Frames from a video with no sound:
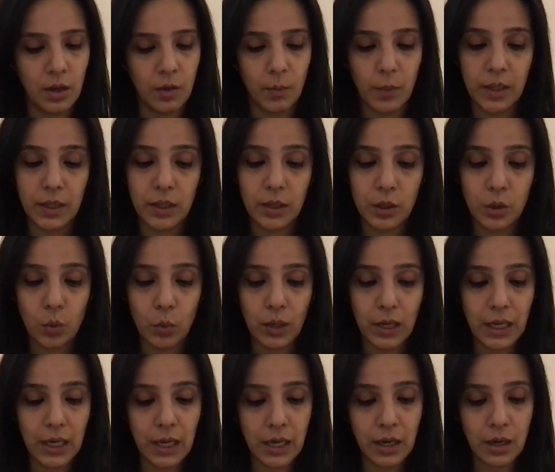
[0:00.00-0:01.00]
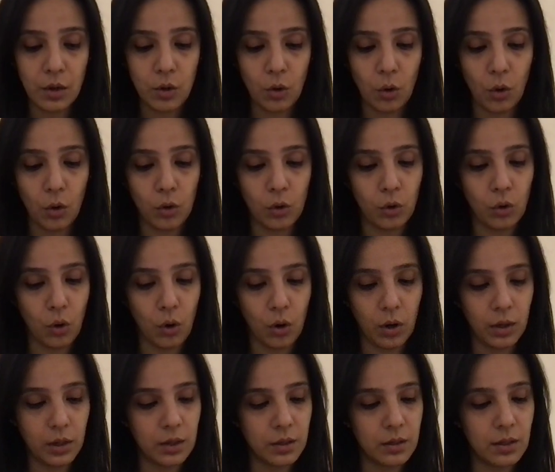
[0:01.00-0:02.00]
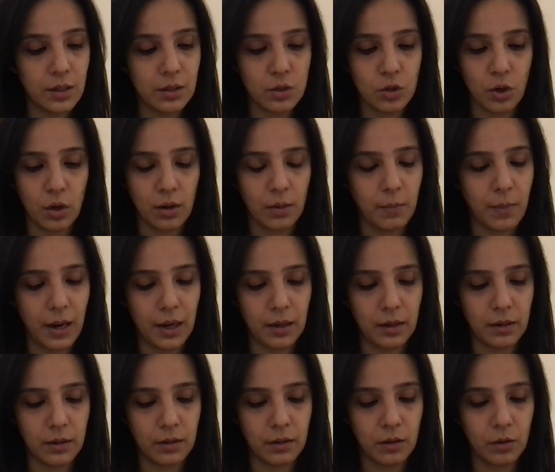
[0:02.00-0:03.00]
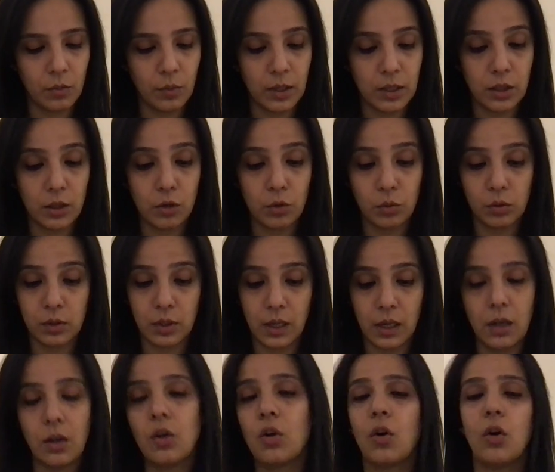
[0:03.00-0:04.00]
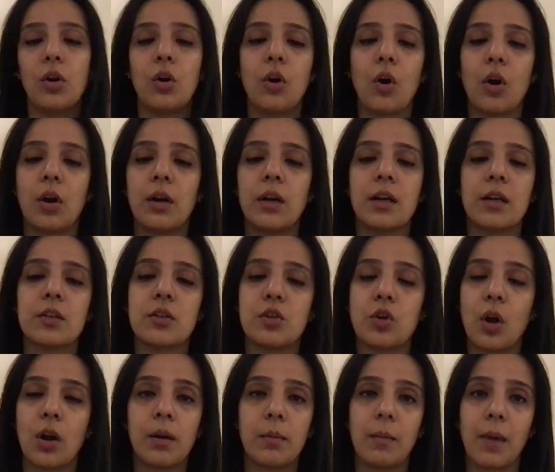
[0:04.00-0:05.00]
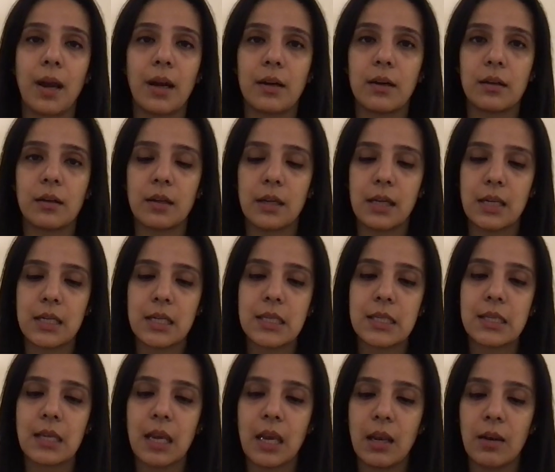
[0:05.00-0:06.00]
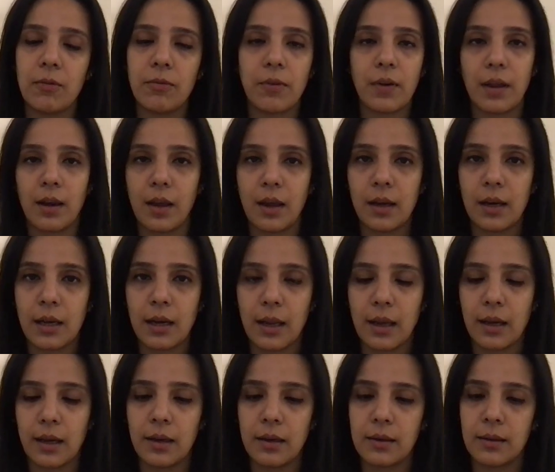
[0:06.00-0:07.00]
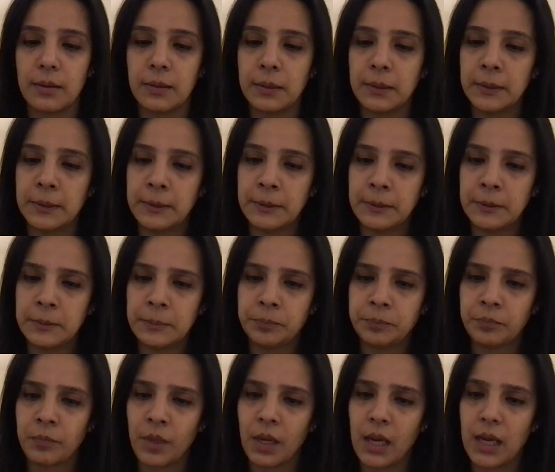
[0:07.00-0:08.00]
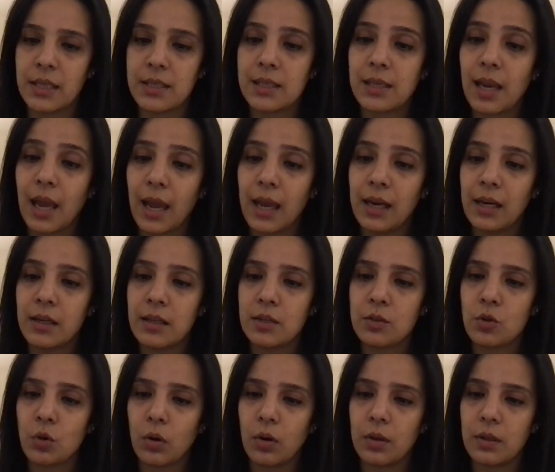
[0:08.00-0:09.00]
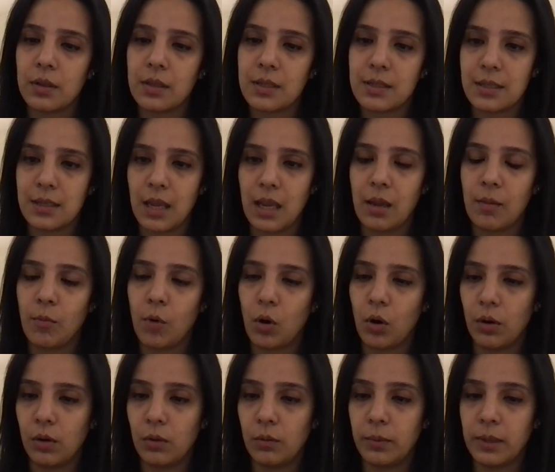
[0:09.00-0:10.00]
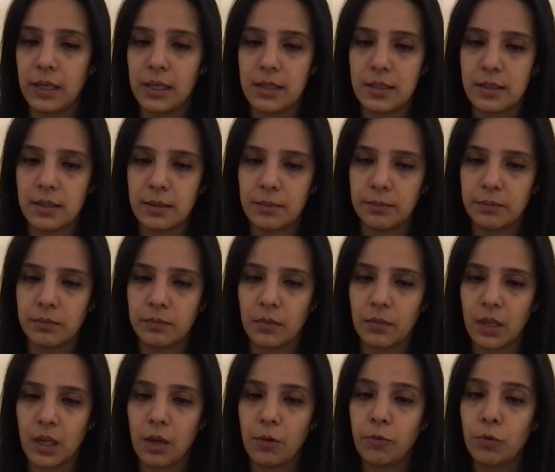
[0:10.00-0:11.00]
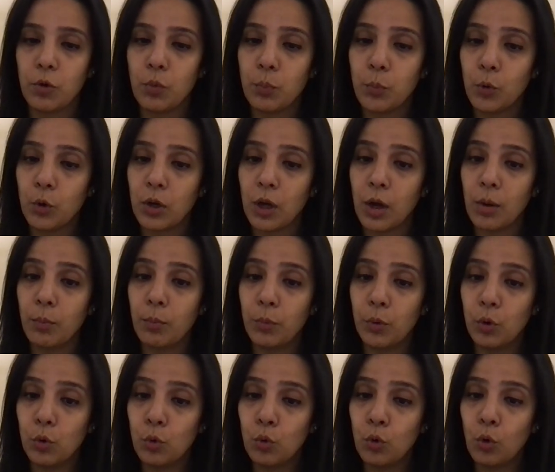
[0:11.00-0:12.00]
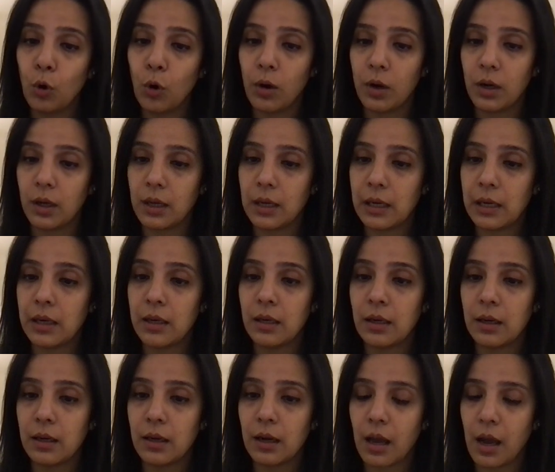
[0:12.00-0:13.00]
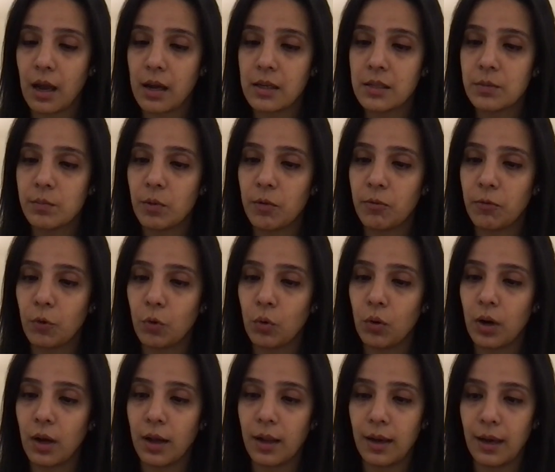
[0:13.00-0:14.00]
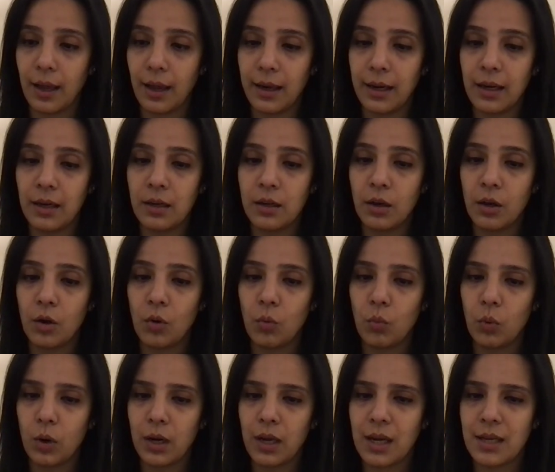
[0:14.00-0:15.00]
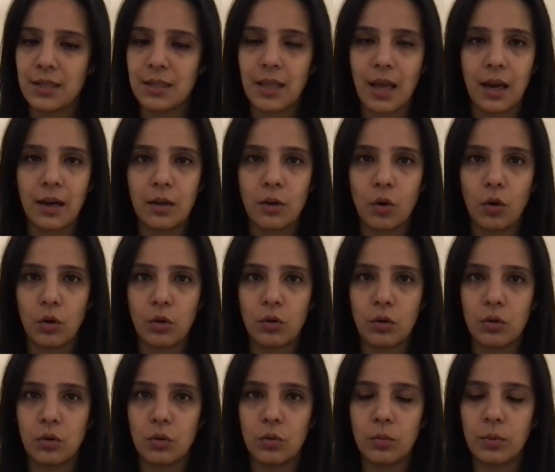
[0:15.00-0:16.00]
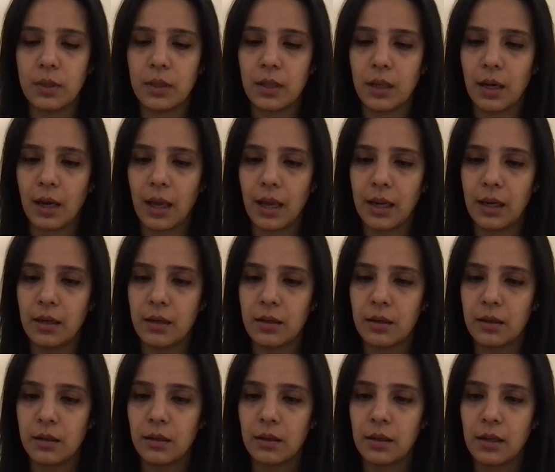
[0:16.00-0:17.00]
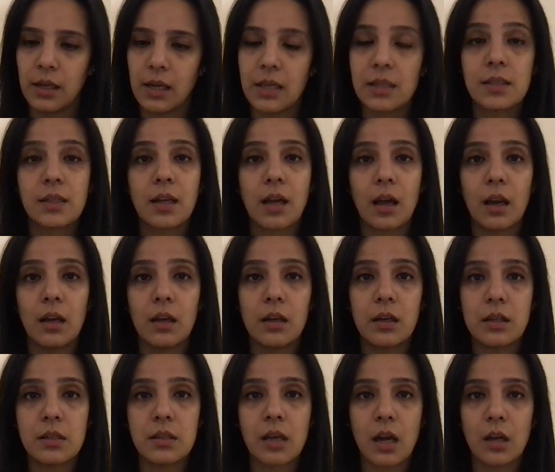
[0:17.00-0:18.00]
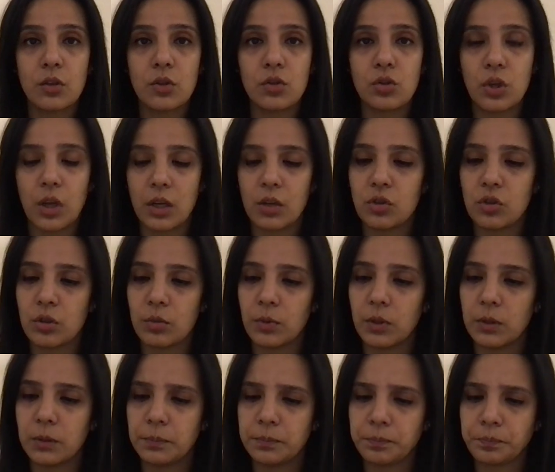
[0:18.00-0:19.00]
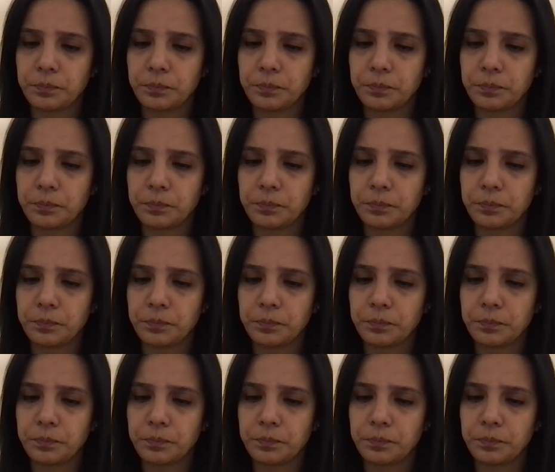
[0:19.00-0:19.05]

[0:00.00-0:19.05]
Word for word: Whether you eat or not does not matter. Whether you think or not does not matter. It is infinite light. Its light is the same always. If you put a blue or a green glass before a light, what has that got to do with the light? Its color is unchangeable.